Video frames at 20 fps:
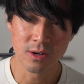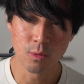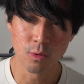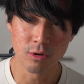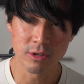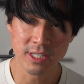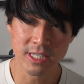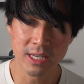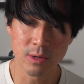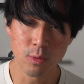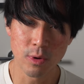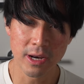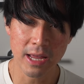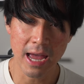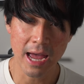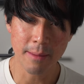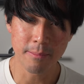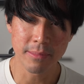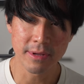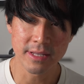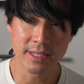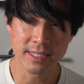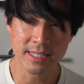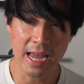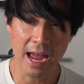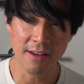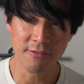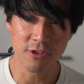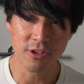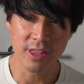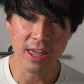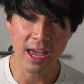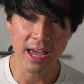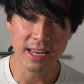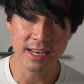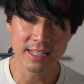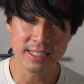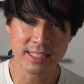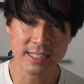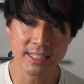we'll see what happens after that.